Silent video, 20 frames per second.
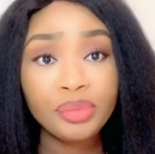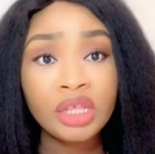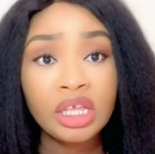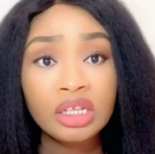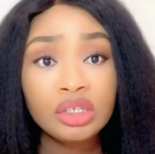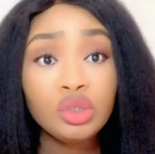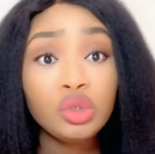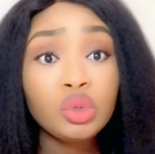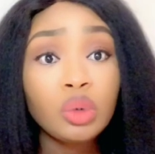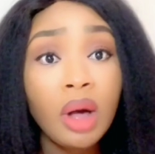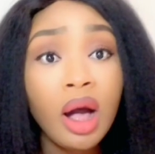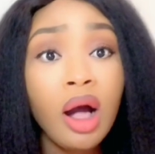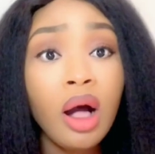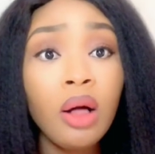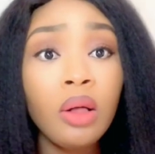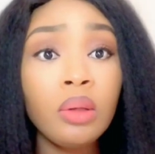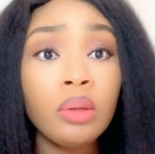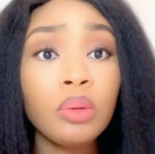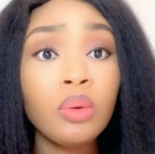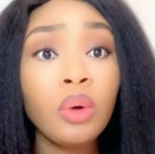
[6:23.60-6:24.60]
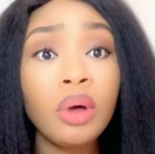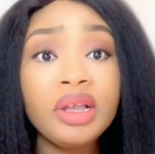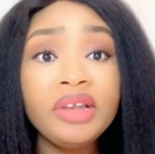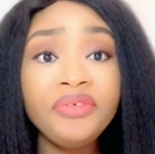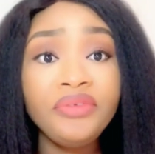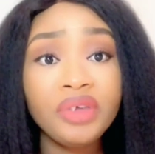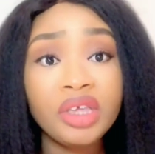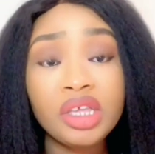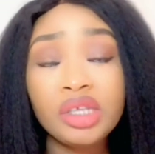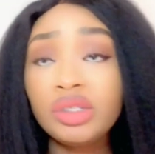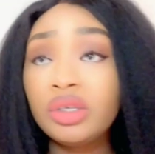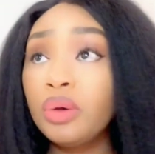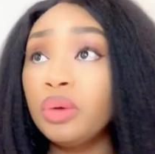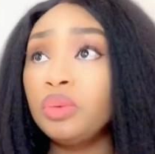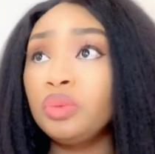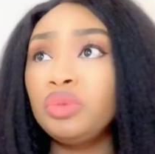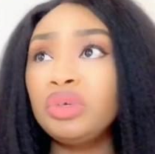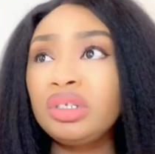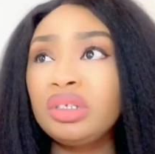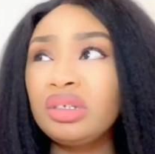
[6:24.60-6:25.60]
dual
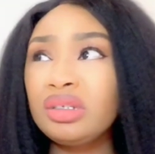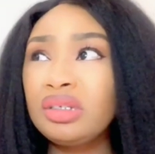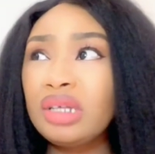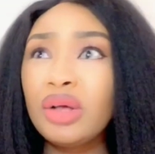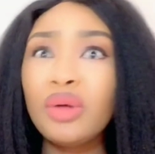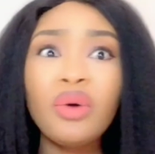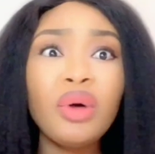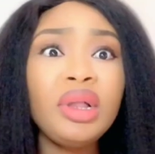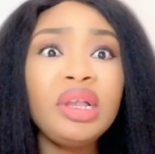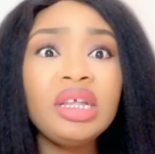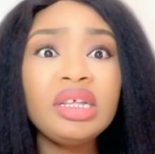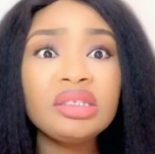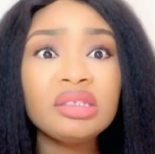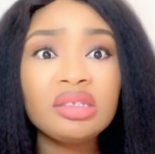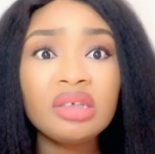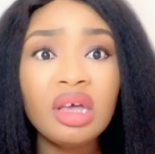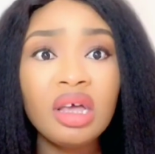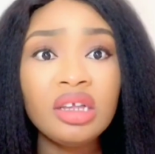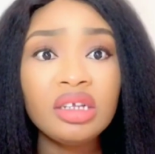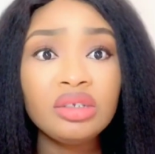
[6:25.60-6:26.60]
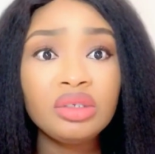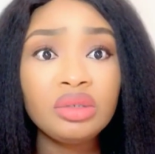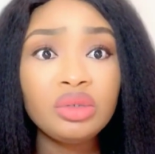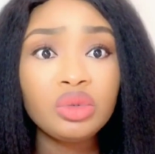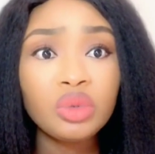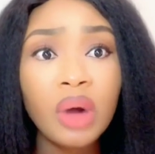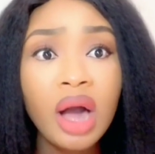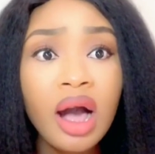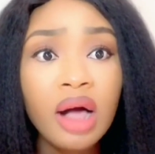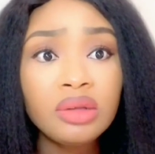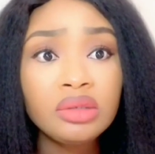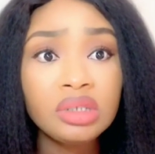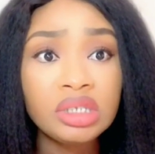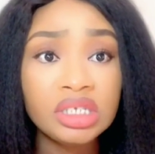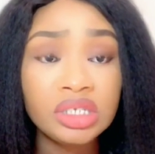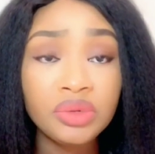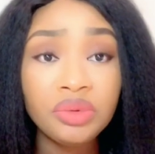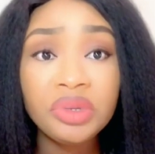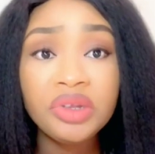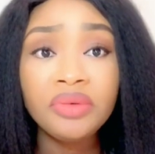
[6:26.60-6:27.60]
qualification, which they call it dual
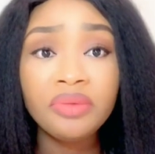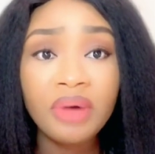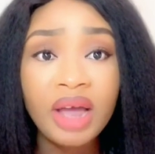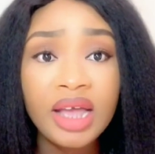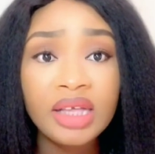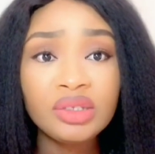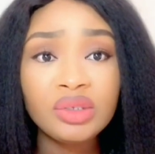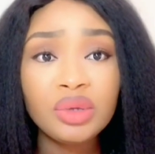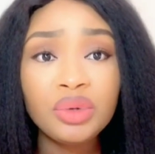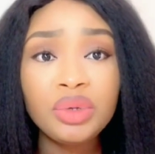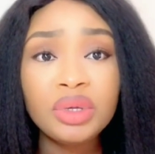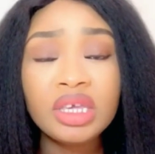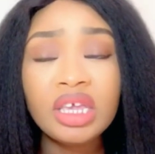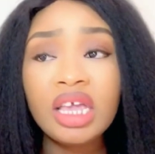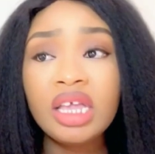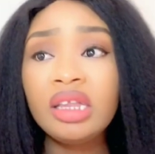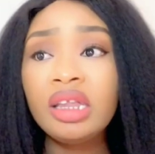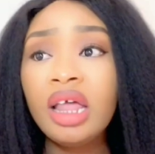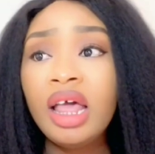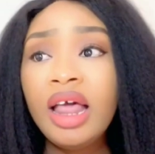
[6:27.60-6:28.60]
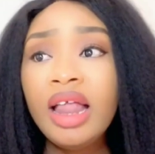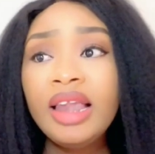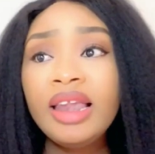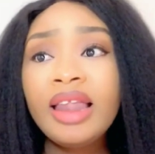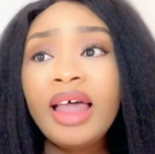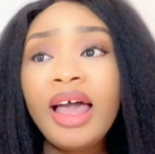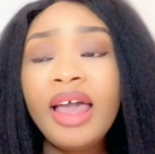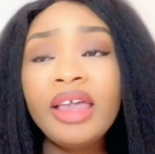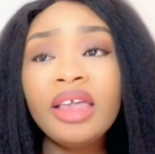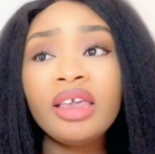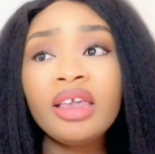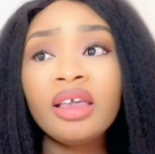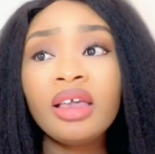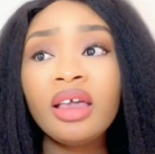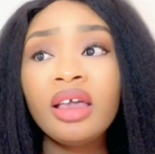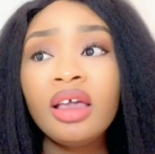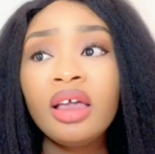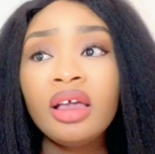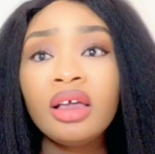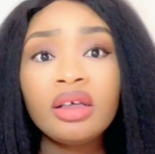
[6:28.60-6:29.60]
degree, right? So you can, like,
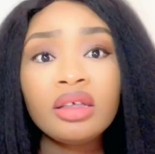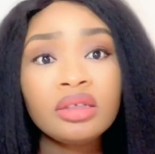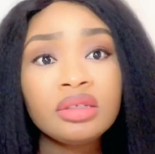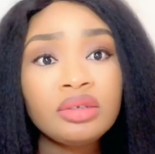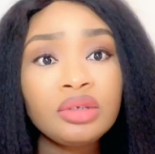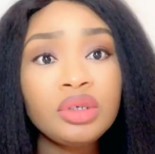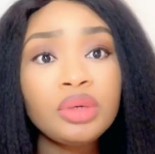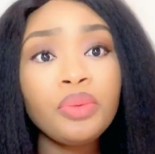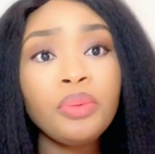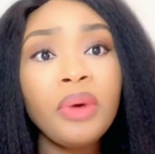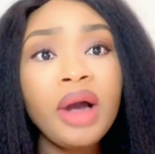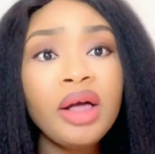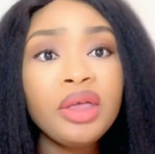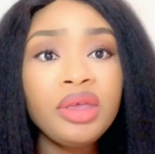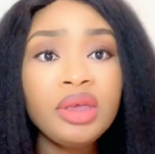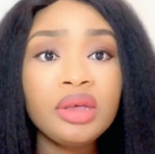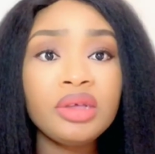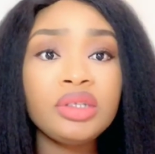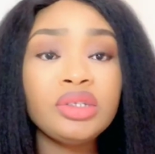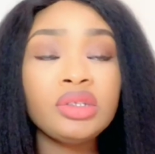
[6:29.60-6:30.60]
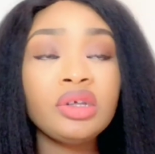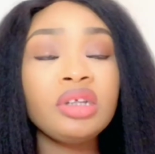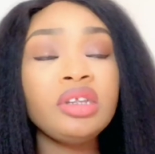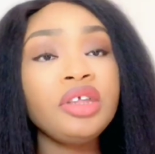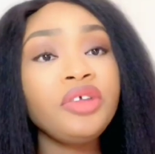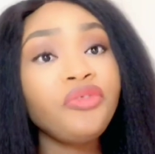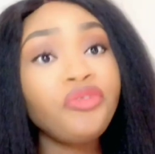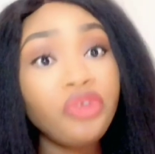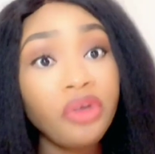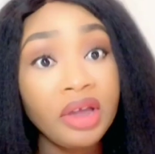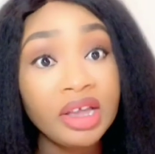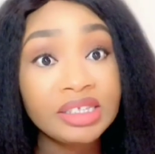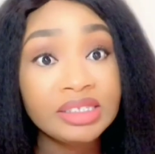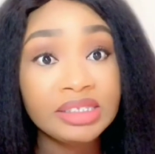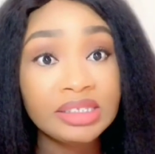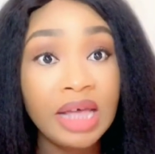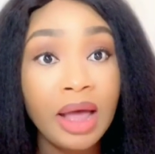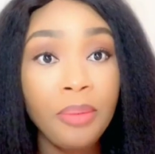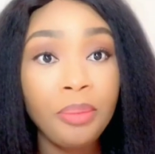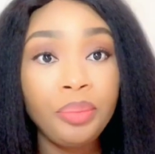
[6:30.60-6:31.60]
while you're studying, for
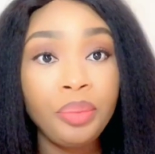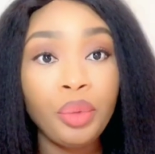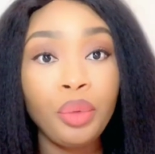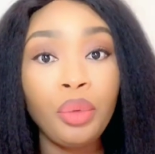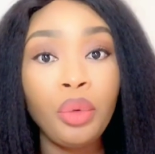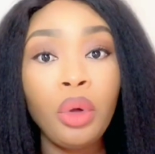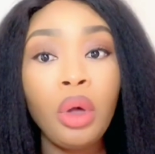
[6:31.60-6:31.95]
example,